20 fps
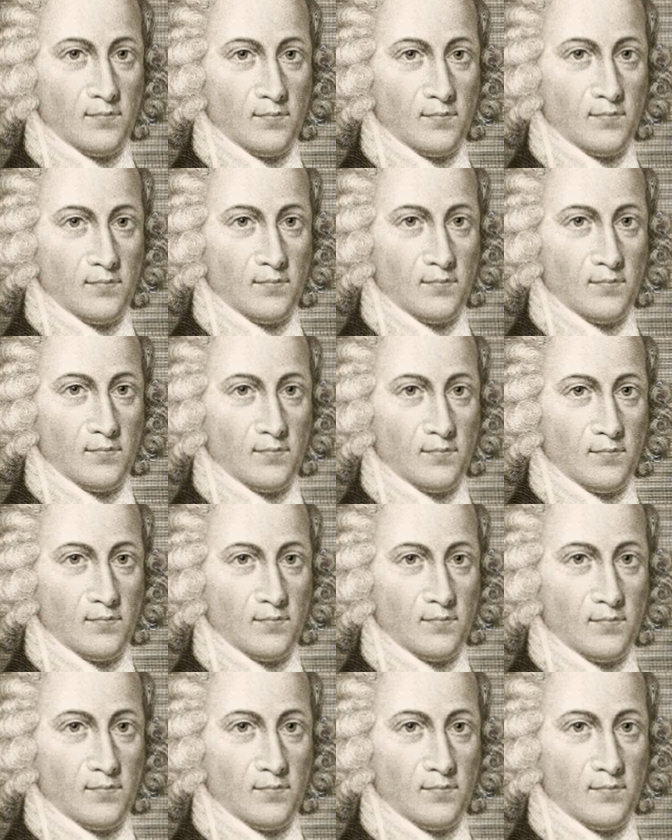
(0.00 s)

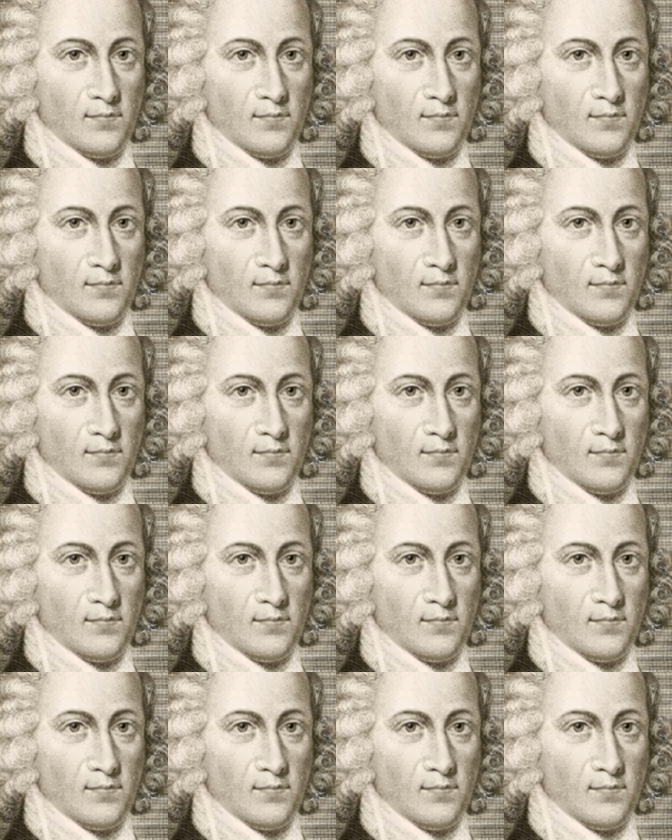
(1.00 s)

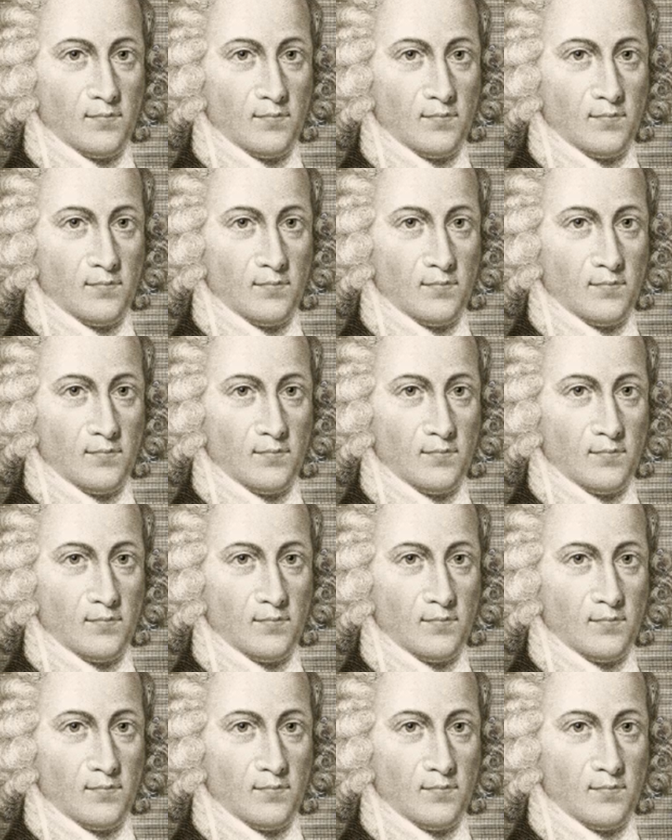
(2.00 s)

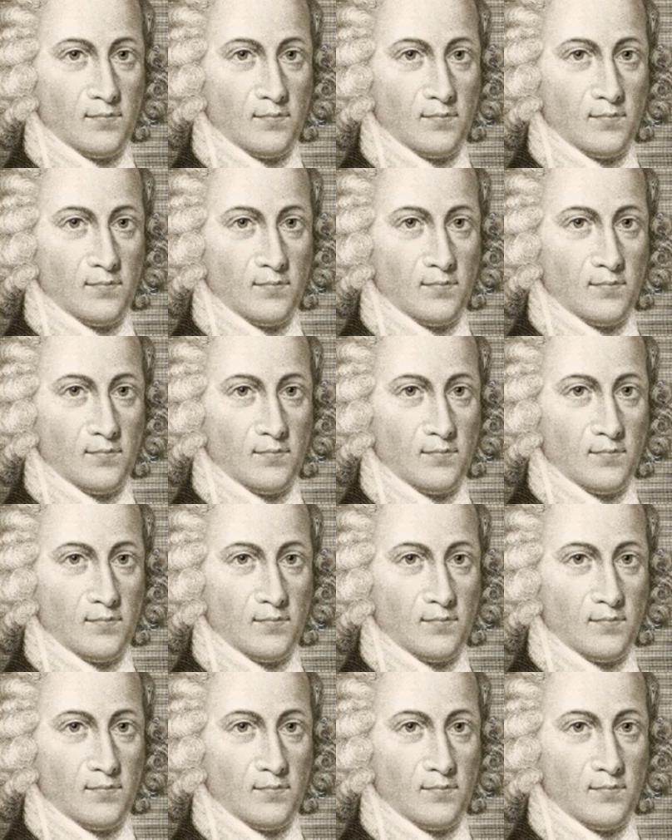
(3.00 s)

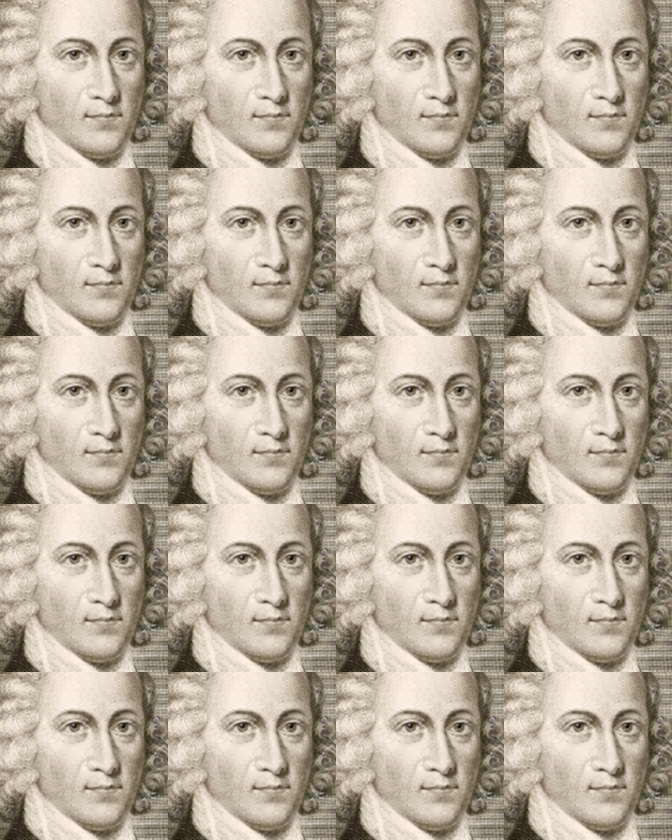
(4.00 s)

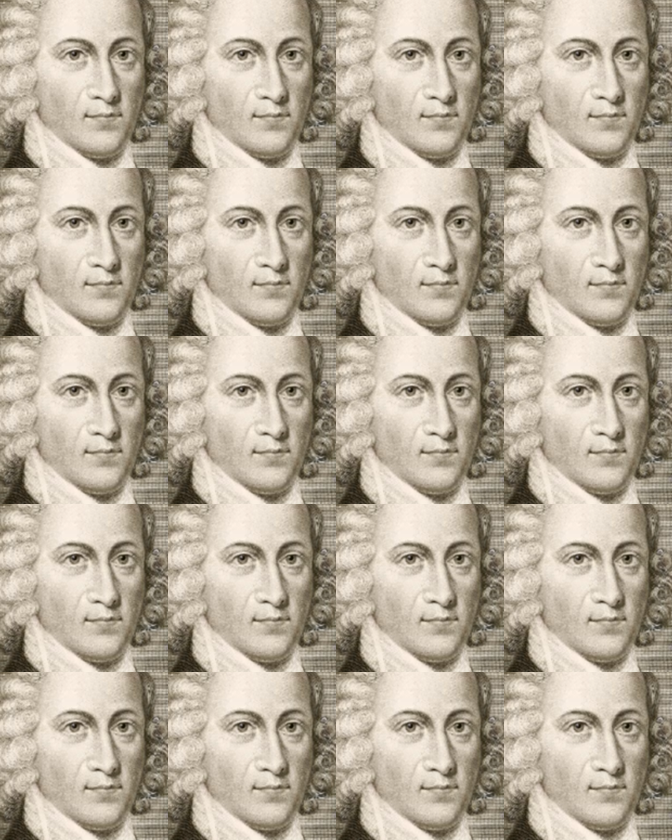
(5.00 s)

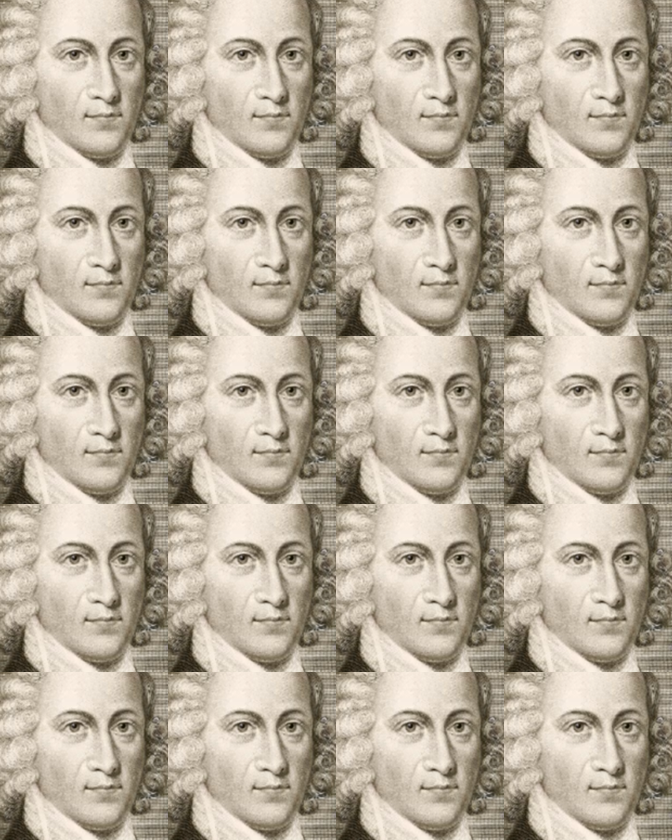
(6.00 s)

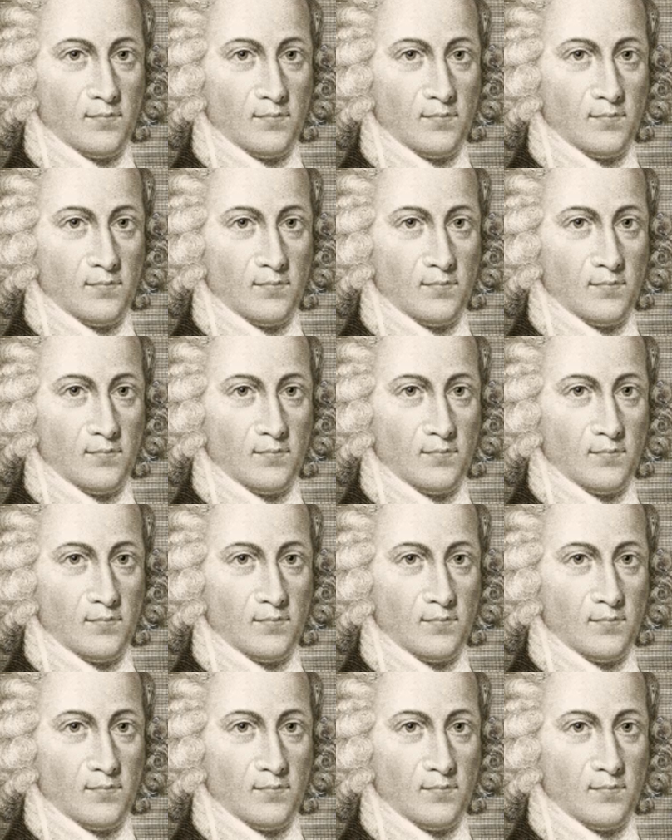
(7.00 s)

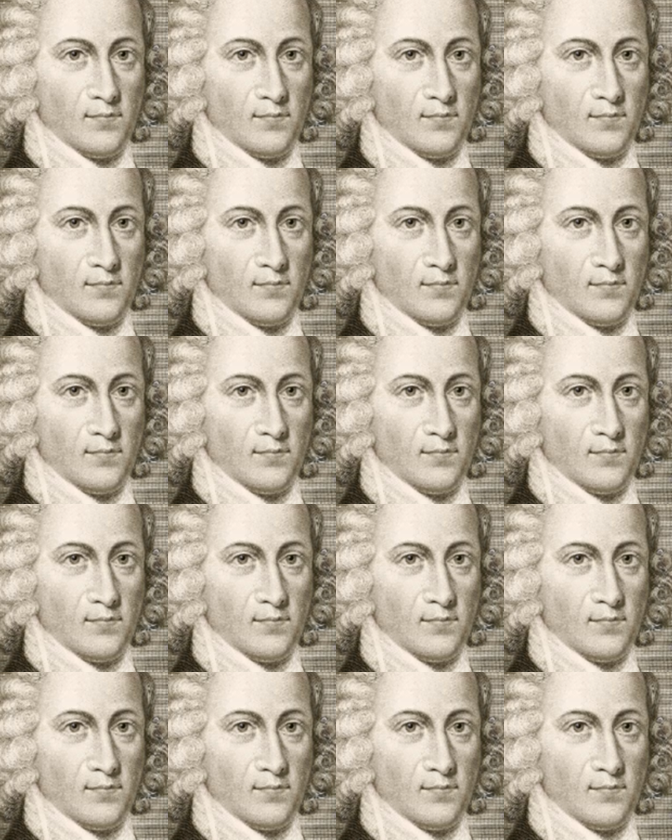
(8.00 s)
(no lip movement)